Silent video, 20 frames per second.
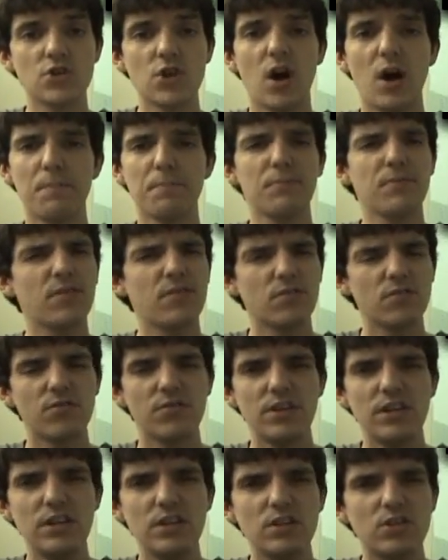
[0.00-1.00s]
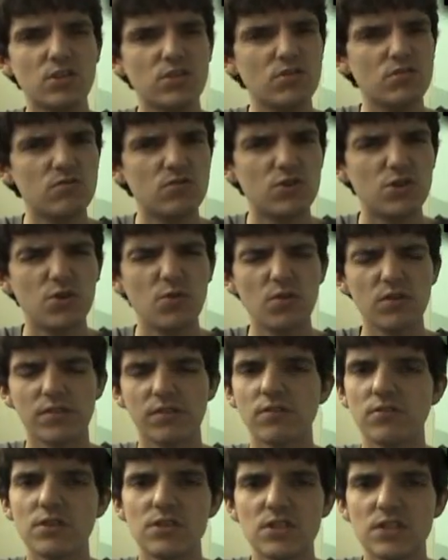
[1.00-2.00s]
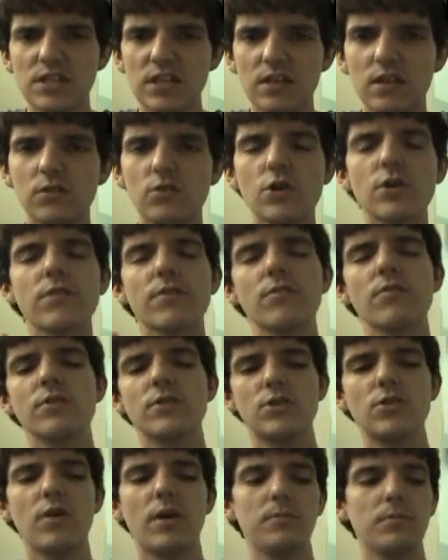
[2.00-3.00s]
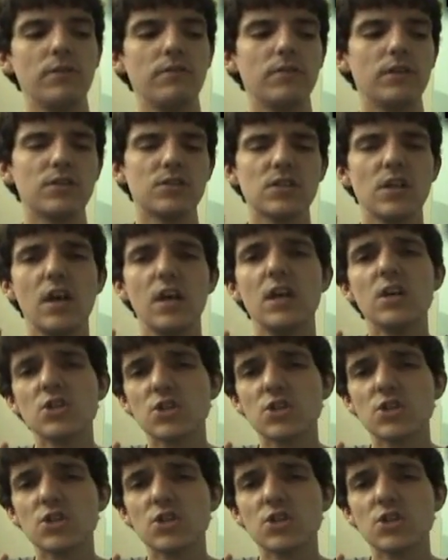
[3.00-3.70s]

top 32 or 32, I believe it is,